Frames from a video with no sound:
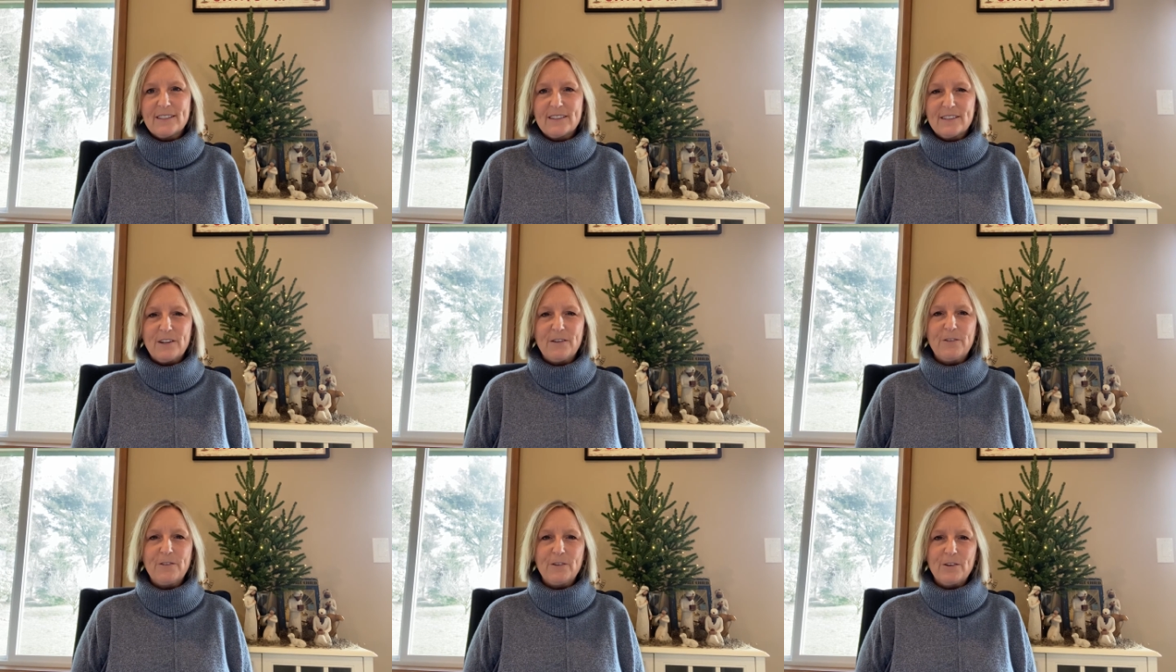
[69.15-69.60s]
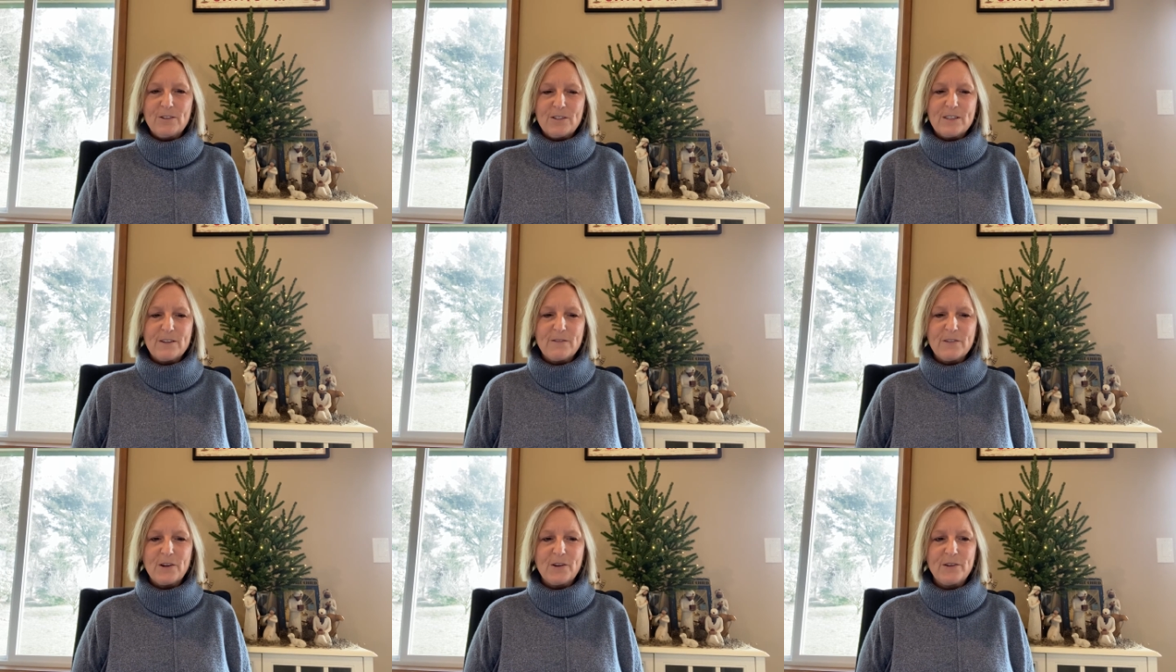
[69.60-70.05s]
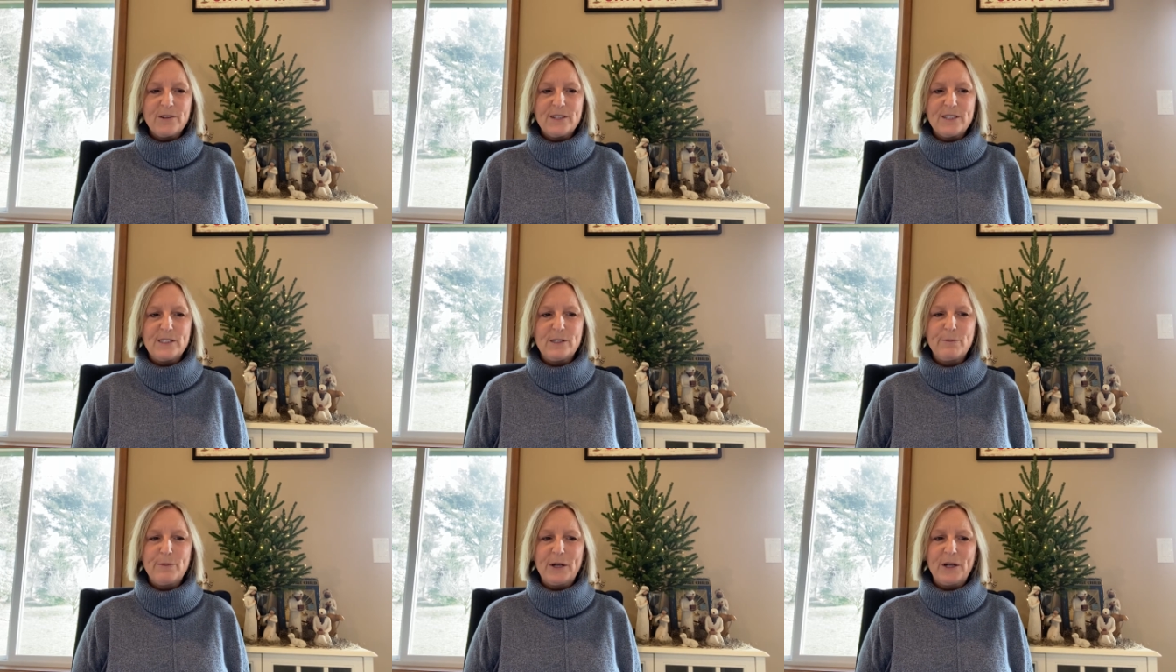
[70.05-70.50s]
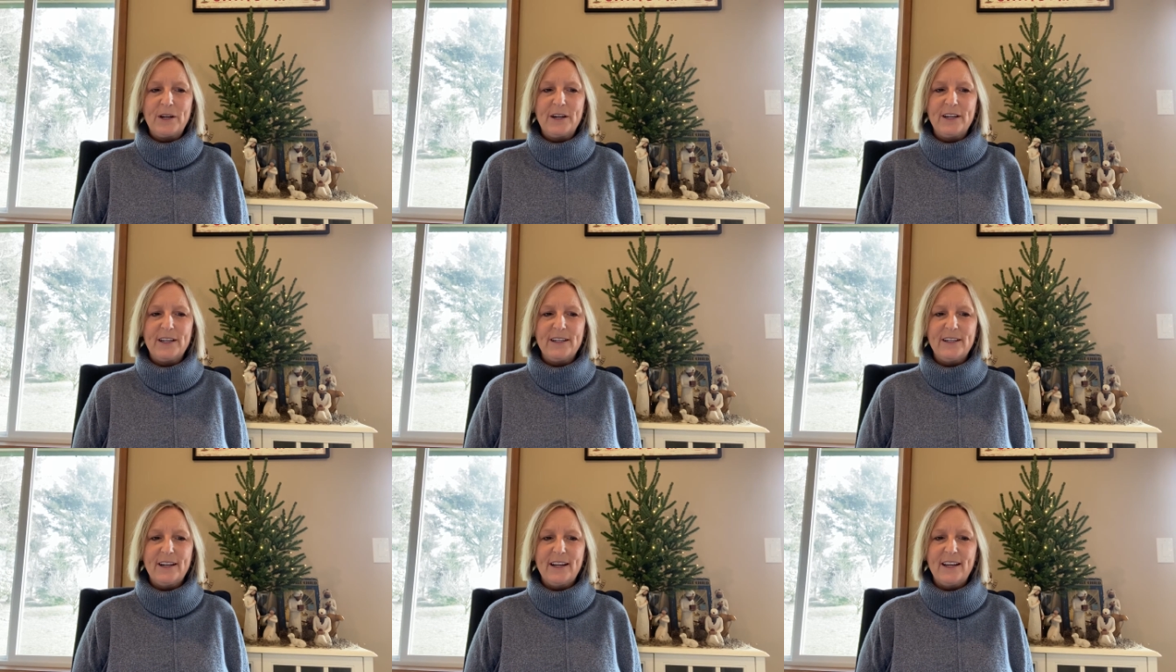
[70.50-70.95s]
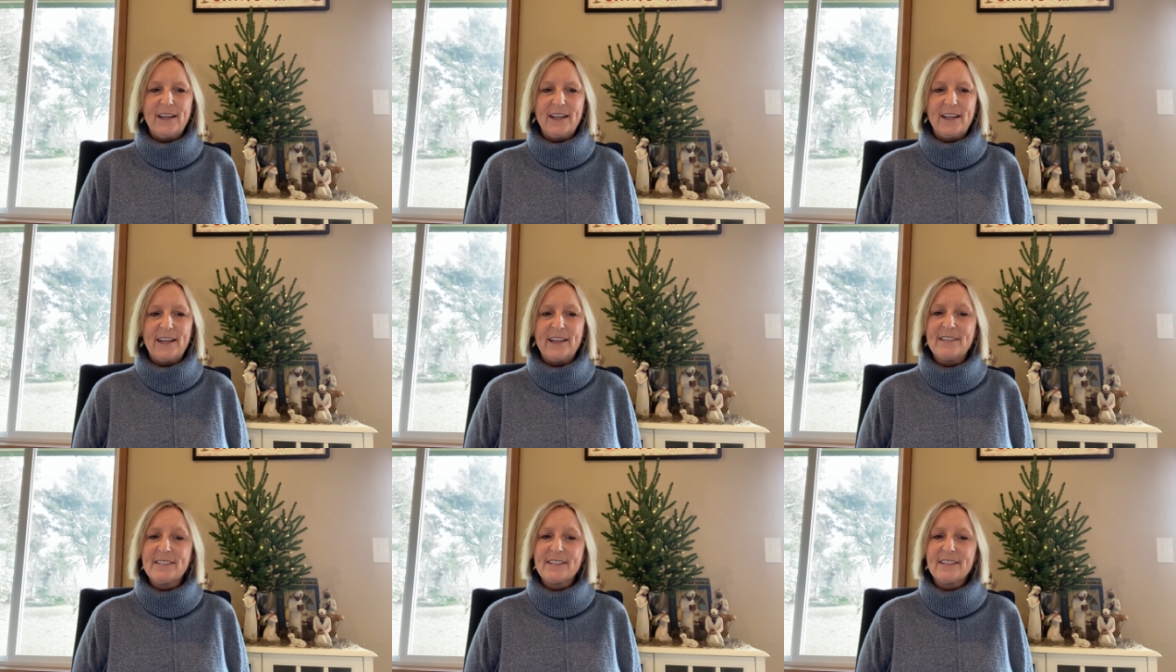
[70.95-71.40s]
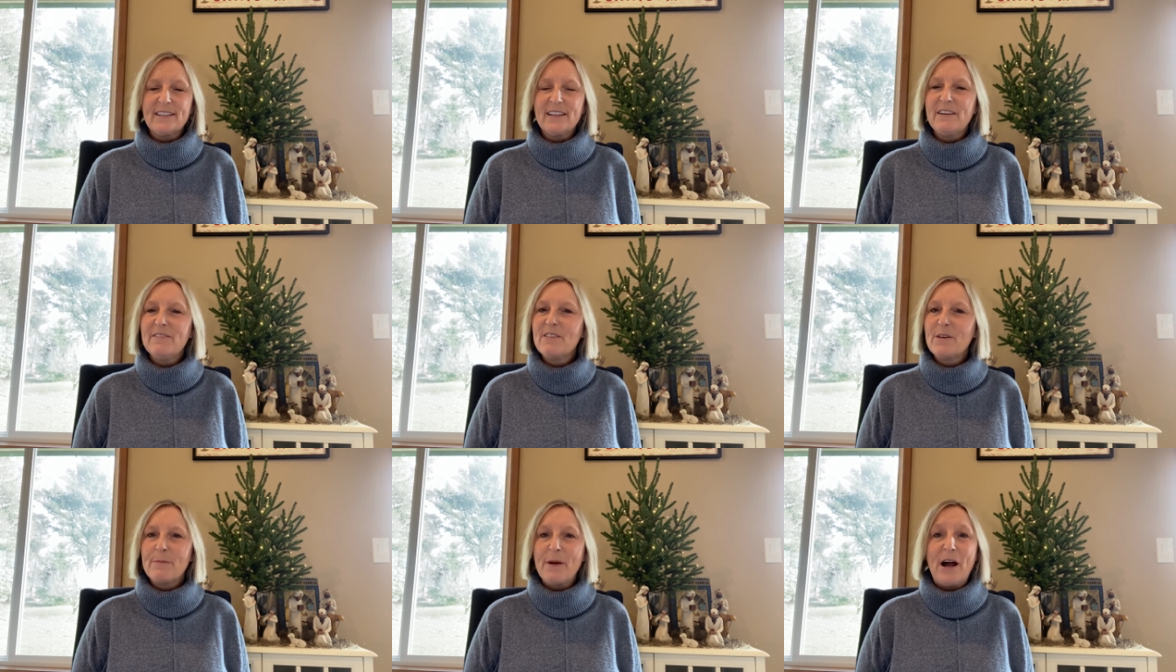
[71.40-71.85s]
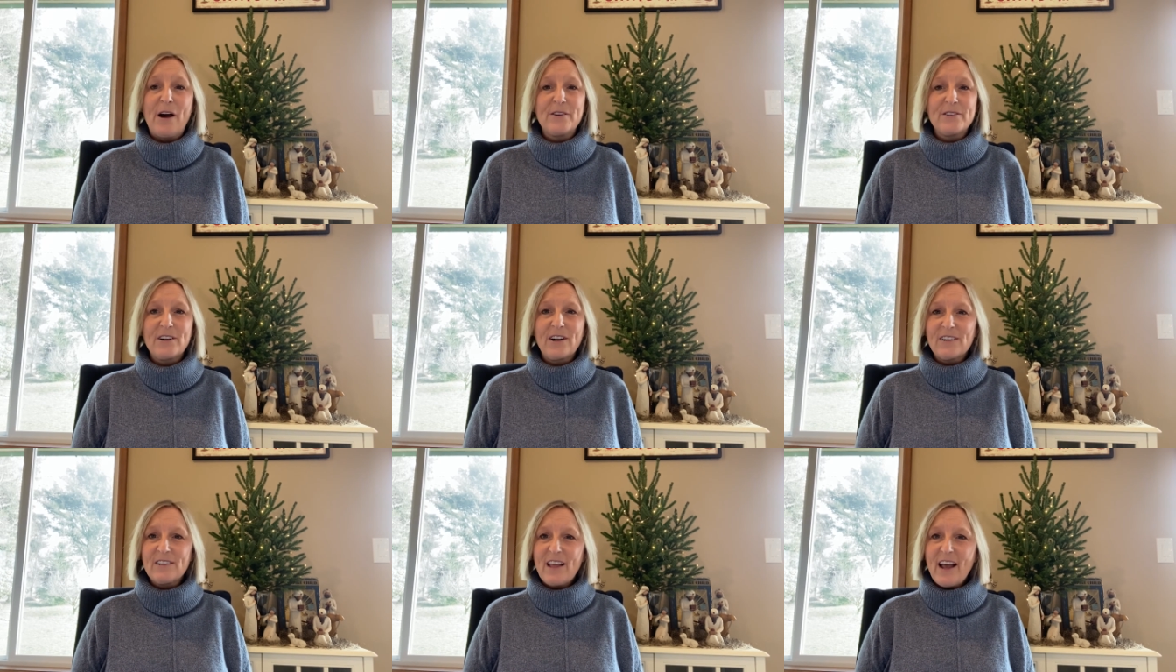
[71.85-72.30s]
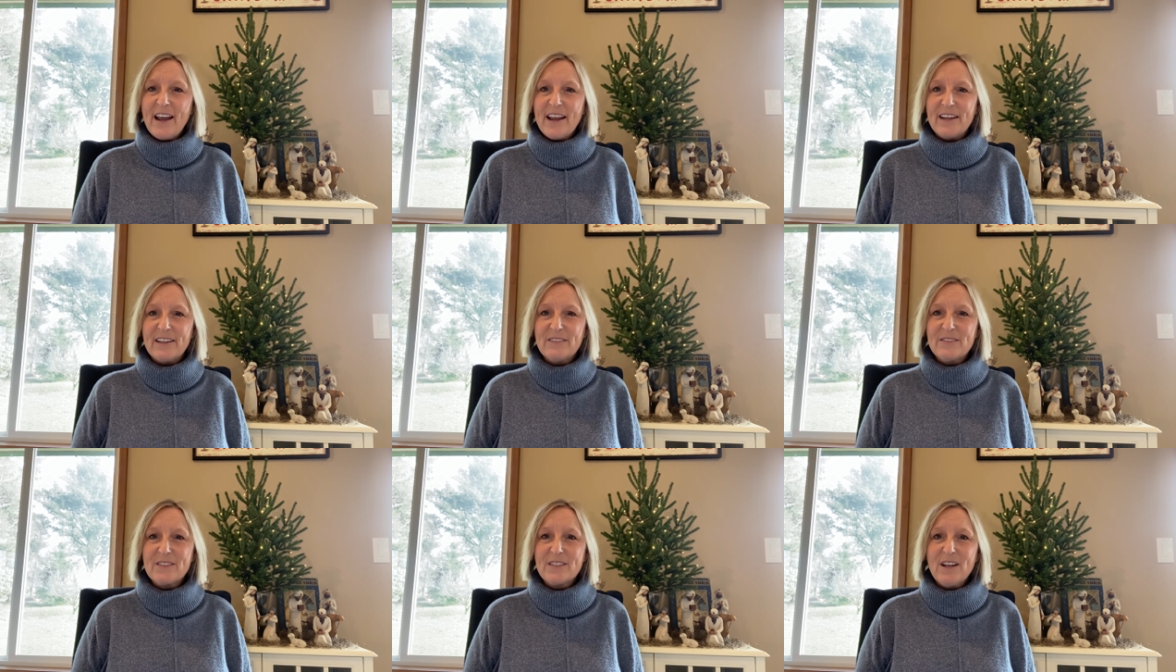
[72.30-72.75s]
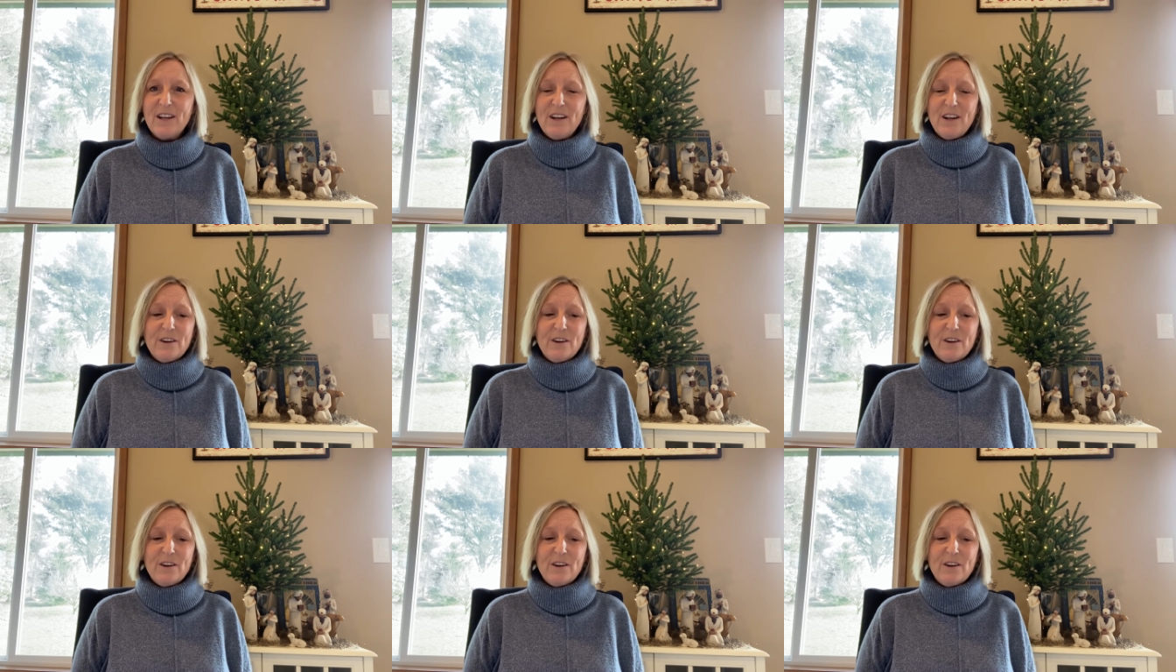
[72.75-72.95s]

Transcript: the fruits of the Holy Spirit and live them out in our lives.